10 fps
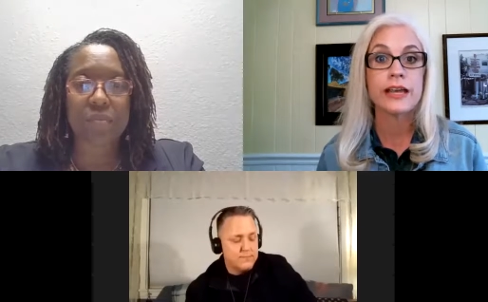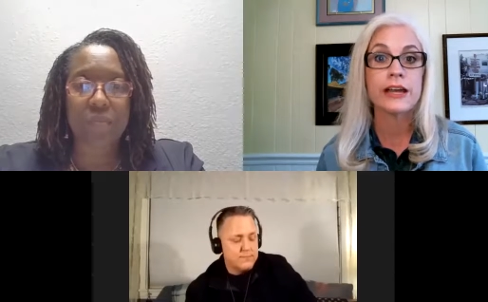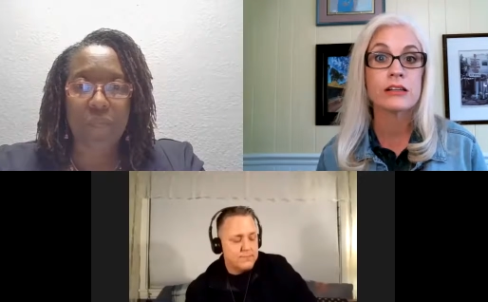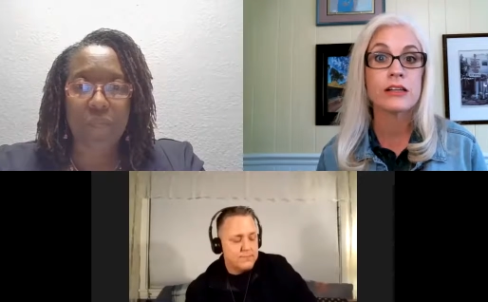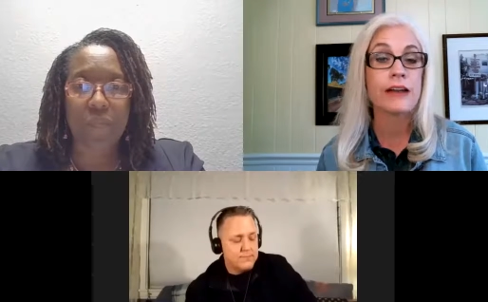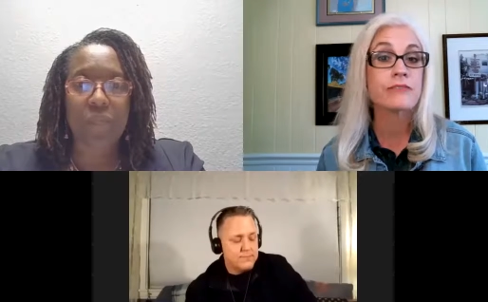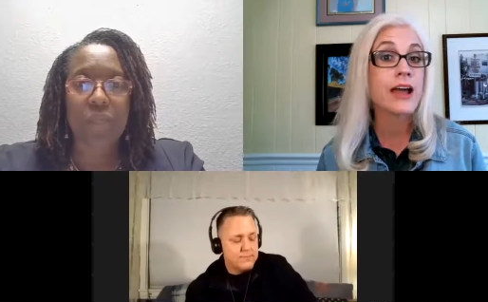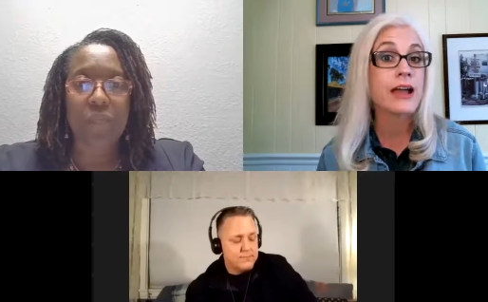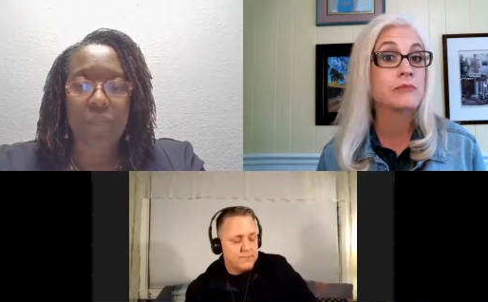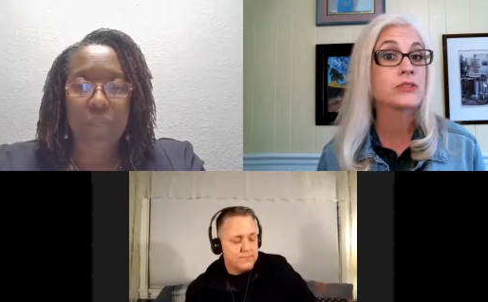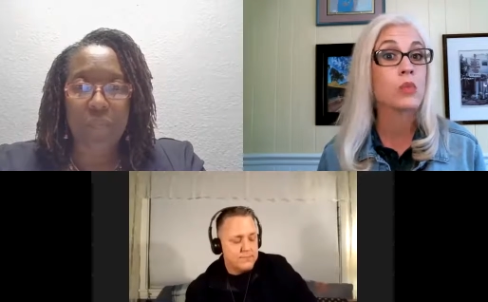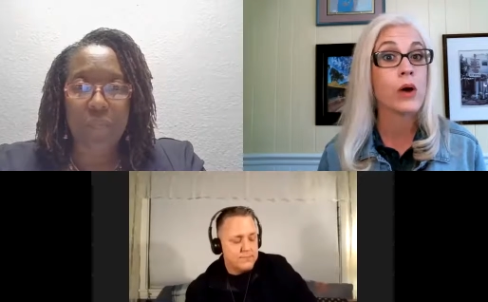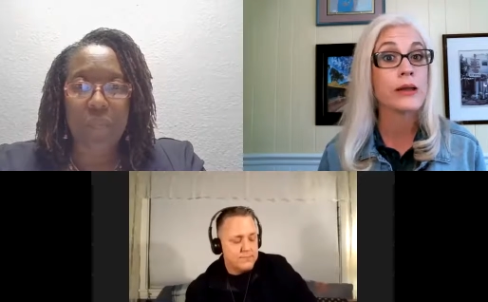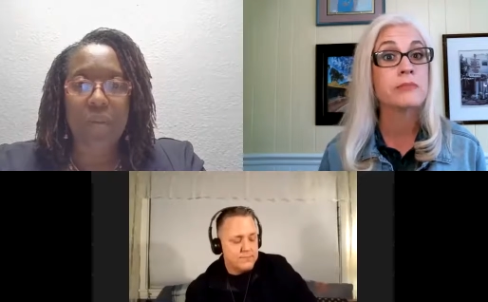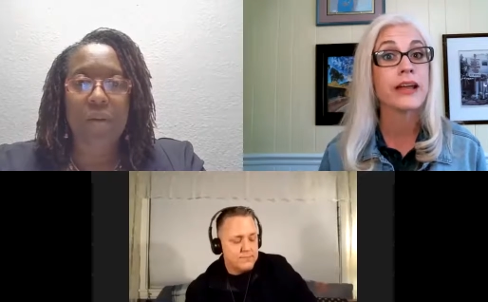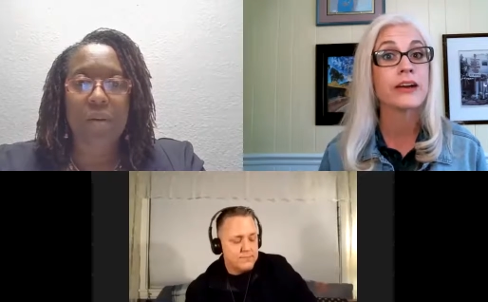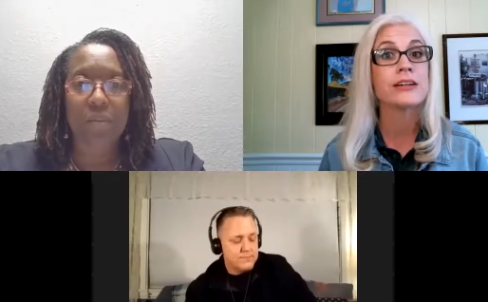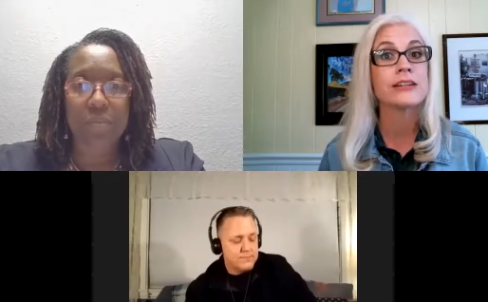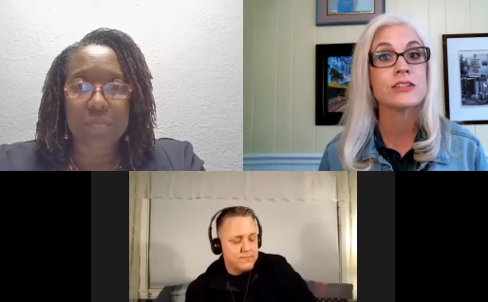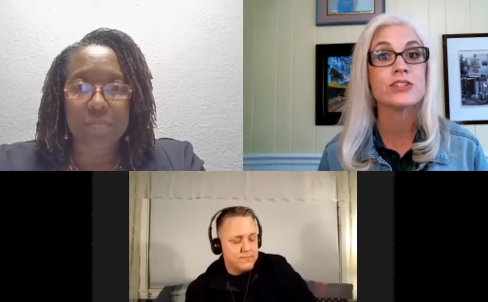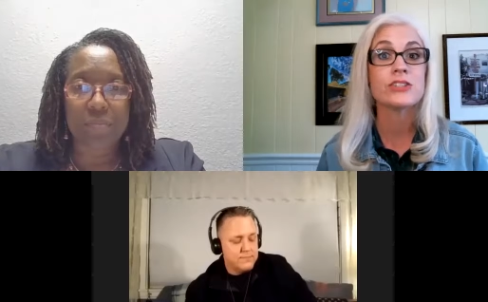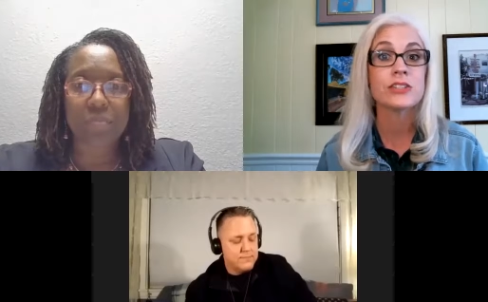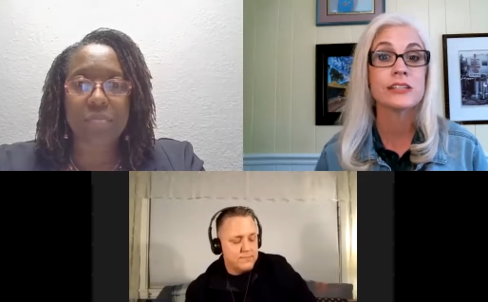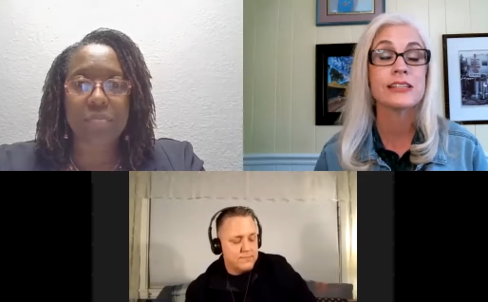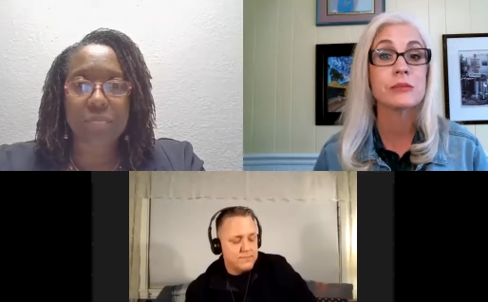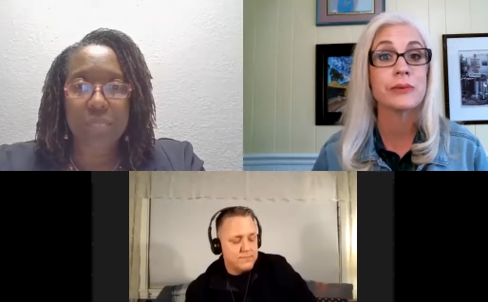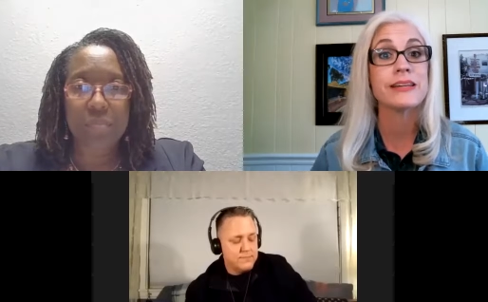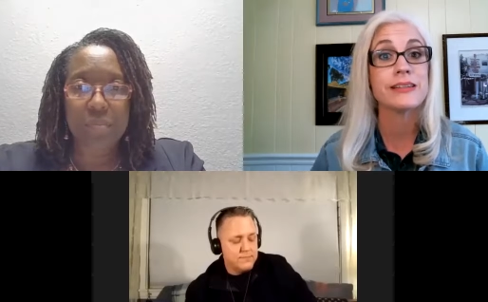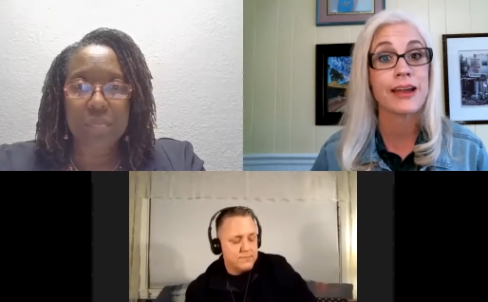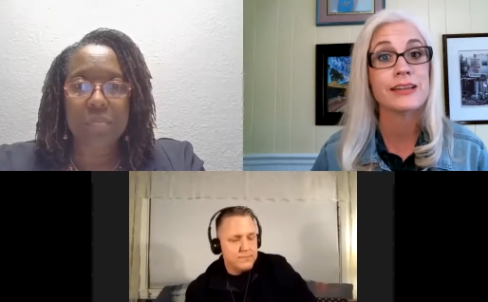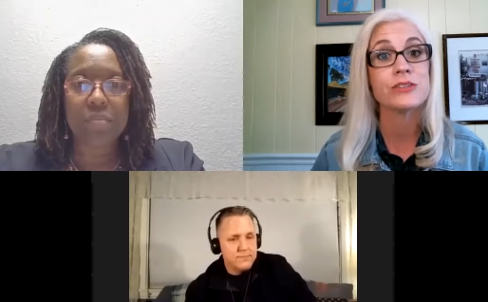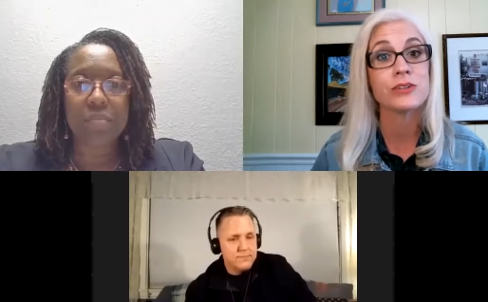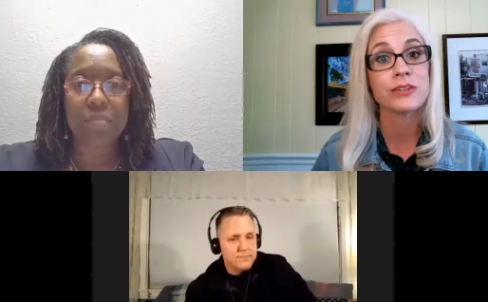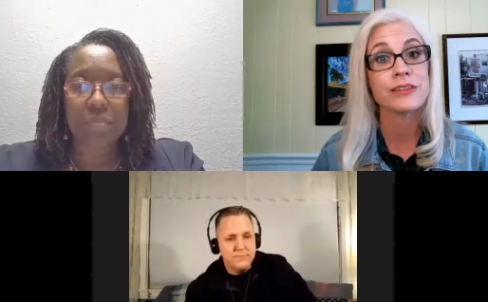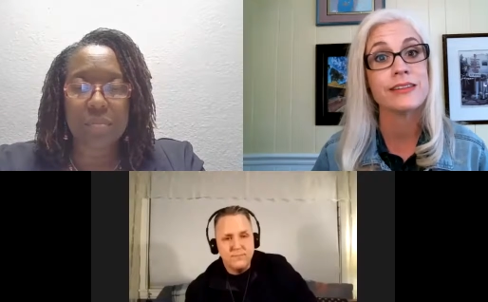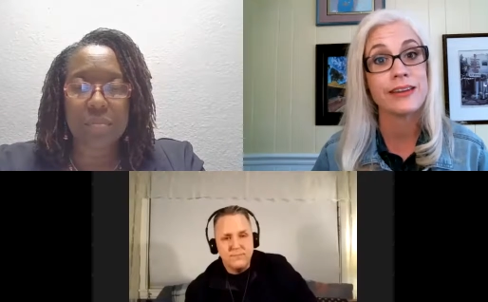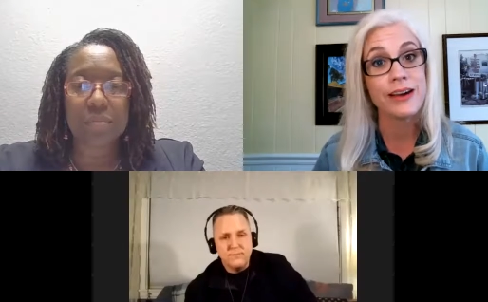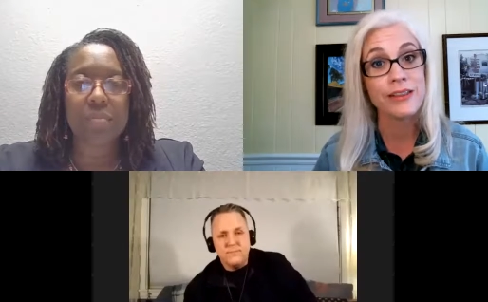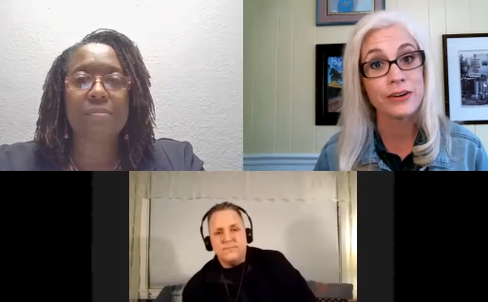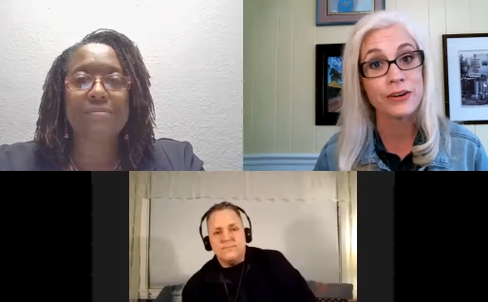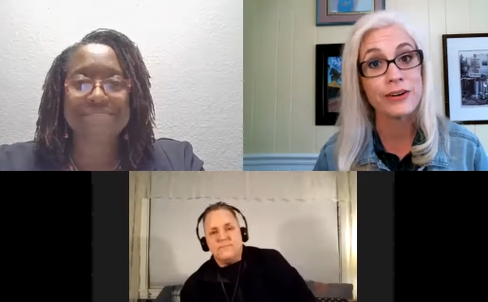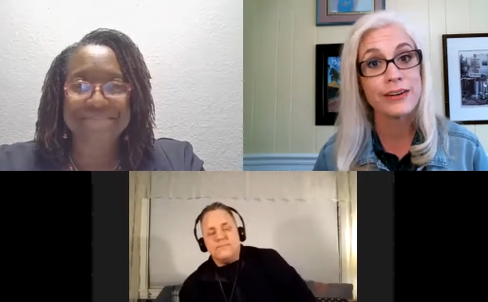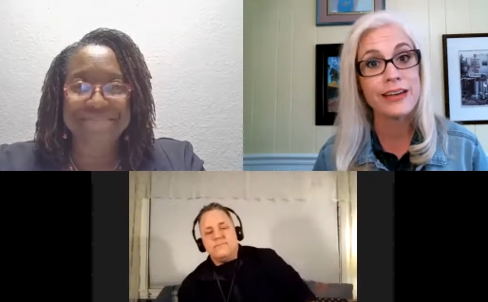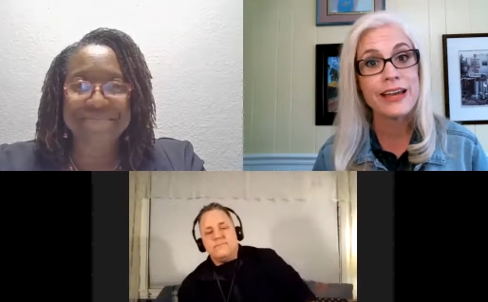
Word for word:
Speaker 1: And a lot of times one parent is just a little bit nicer than the other.